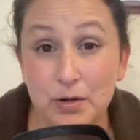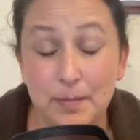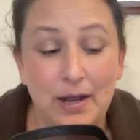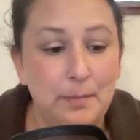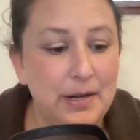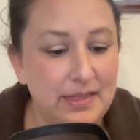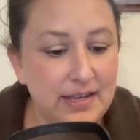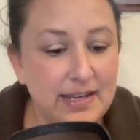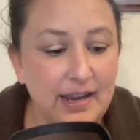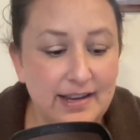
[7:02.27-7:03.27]
about, but I
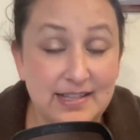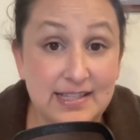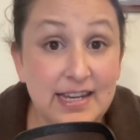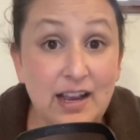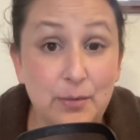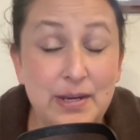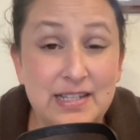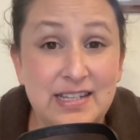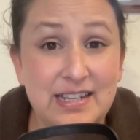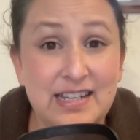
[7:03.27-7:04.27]
think I can see how
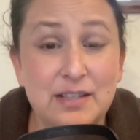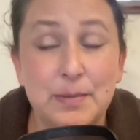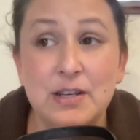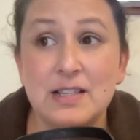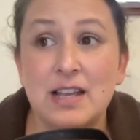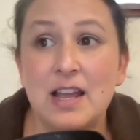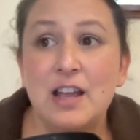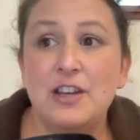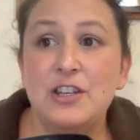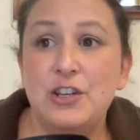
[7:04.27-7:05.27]
easy it is because,
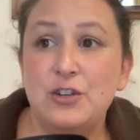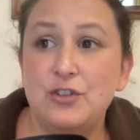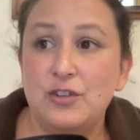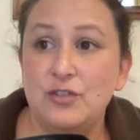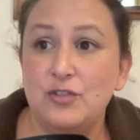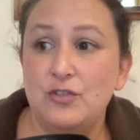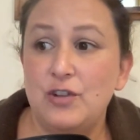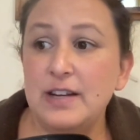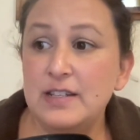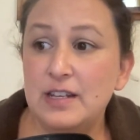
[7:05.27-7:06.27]
you're
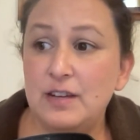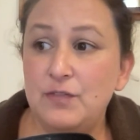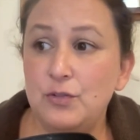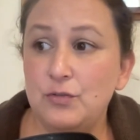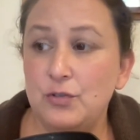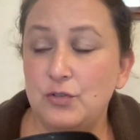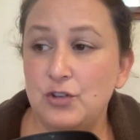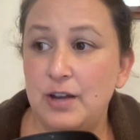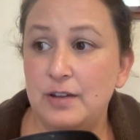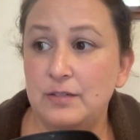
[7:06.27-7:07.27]
trying to give your
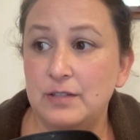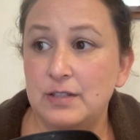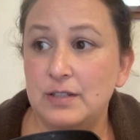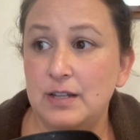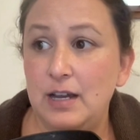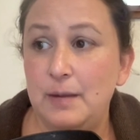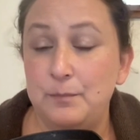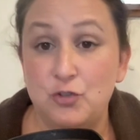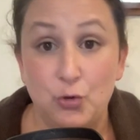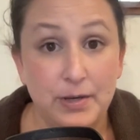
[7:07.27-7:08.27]
child
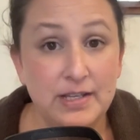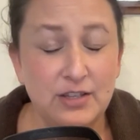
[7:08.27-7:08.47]
choice.